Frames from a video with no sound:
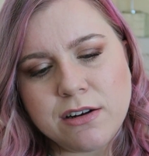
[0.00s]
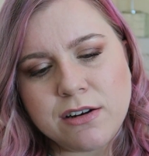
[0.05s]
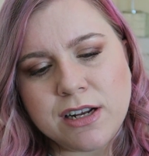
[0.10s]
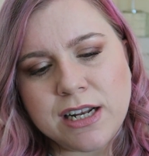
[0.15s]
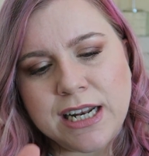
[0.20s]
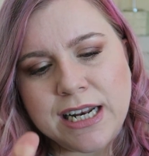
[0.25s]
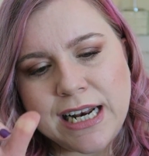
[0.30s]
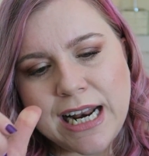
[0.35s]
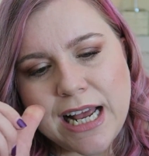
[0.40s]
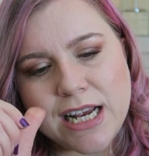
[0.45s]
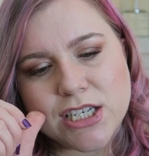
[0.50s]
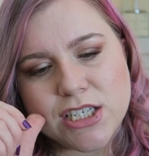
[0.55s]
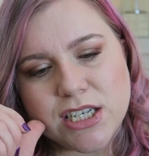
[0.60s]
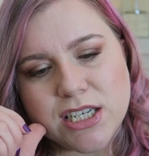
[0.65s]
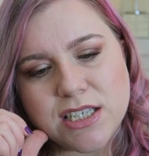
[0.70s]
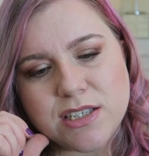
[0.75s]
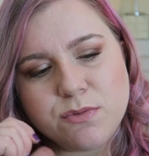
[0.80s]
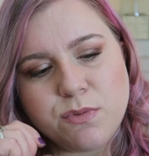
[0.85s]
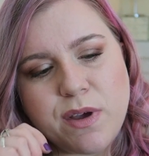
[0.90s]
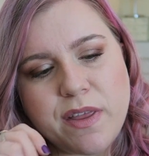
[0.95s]
looking
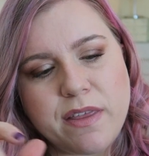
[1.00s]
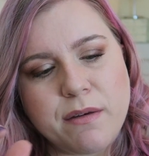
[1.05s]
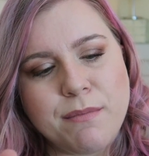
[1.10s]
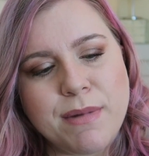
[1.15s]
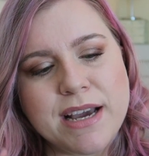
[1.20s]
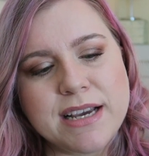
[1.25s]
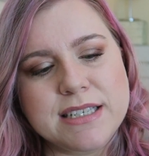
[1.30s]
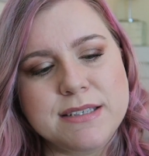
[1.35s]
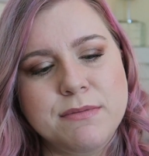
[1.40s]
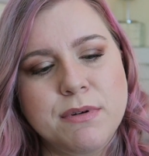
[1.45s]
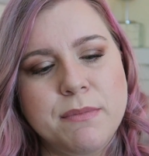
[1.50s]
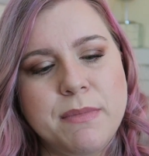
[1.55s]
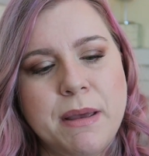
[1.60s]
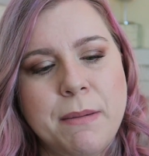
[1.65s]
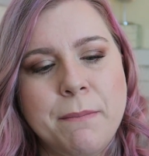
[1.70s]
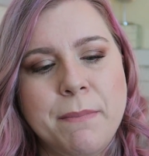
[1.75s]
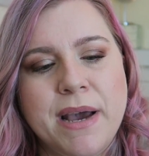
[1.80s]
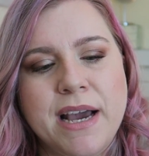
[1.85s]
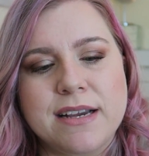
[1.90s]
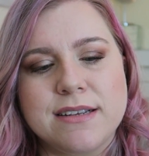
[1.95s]
lashes with a maximum
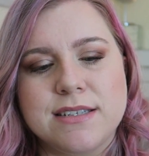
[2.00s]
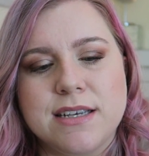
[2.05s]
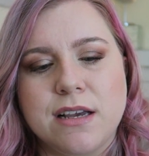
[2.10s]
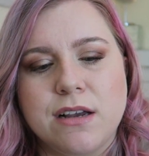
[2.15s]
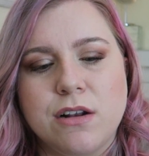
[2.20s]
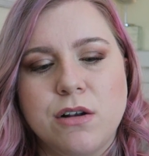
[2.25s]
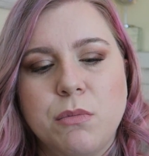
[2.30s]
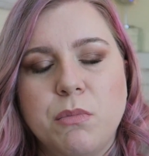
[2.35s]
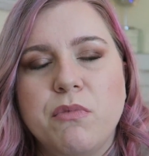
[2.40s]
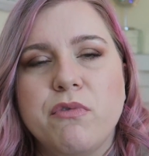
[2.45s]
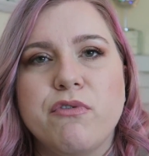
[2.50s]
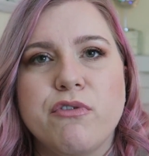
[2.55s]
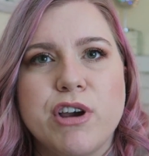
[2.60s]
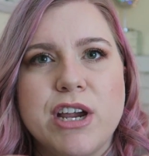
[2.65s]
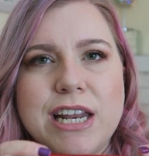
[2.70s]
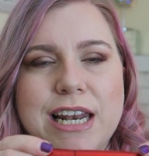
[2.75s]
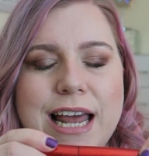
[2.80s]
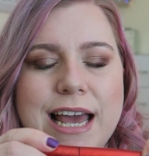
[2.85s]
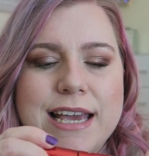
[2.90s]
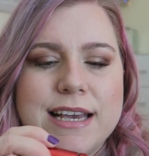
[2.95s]
impact and clump
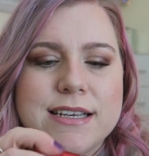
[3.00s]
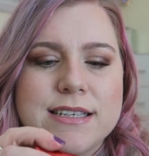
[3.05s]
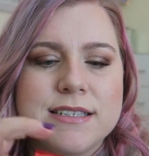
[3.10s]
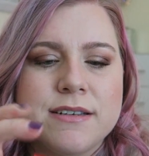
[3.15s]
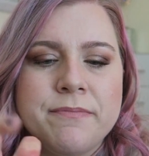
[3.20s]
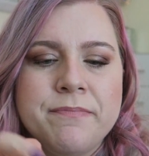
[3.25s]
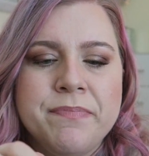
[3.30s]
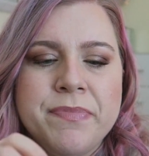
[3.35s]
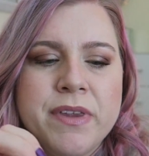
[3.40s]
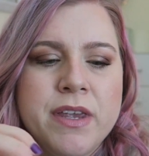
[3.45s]
free layers.